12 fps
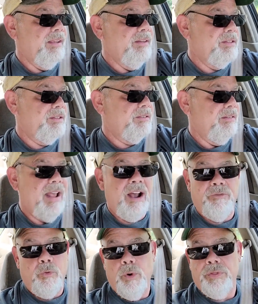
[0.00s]
It's now
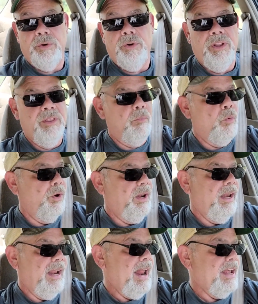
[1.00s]
4:30 in the
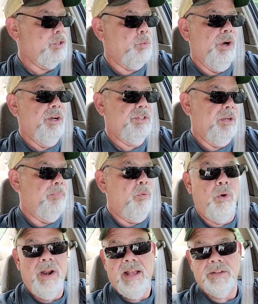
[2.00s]
morning, and I swear at some
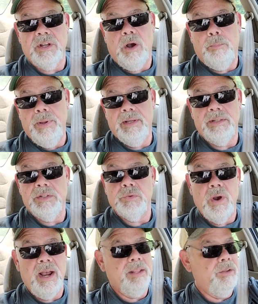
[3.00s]
point I saw pixies
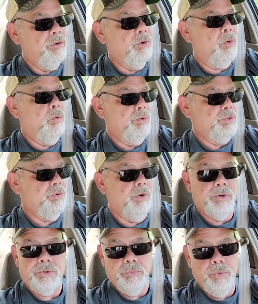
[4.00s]
riding unicorns
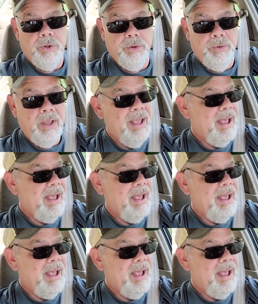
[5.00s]
across the road.